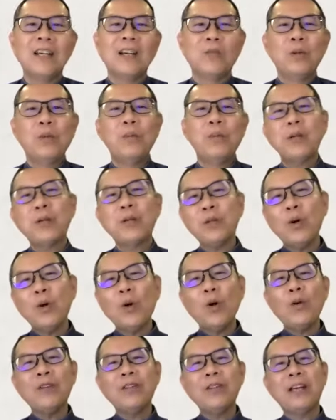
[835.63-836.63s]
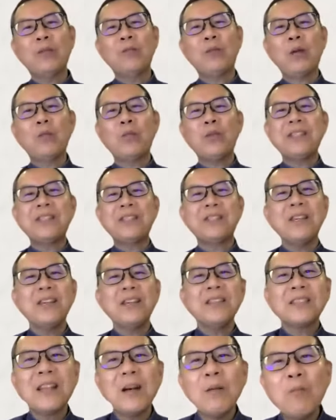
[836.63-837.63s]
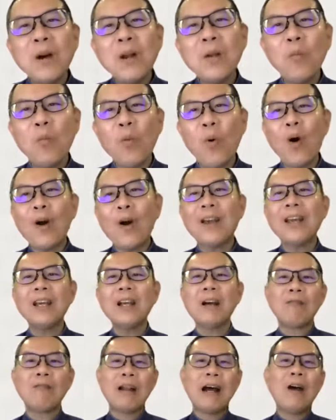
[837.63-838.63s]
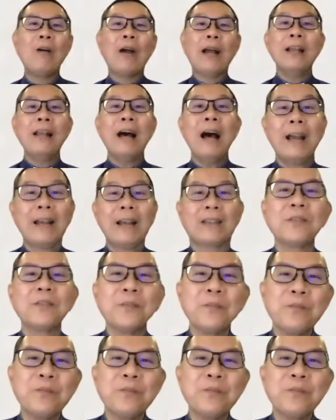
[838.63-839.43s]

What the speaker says: We were taught that when we see someone walking around at night,